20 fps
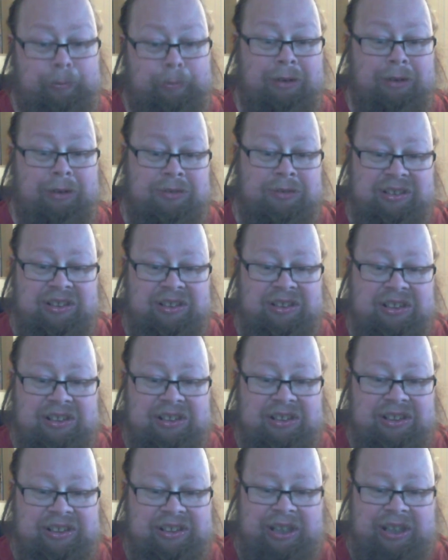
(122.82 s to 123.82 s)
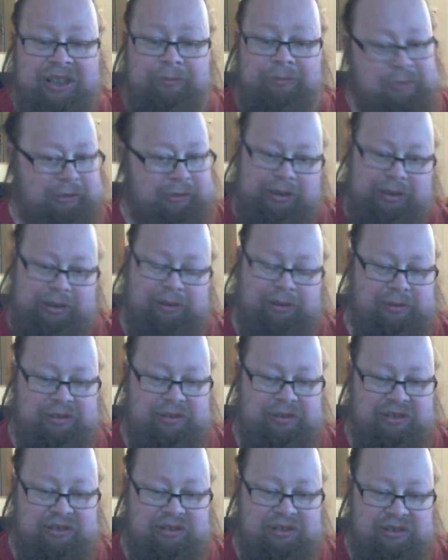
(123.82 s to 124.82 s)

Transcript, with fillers: about chemtrails.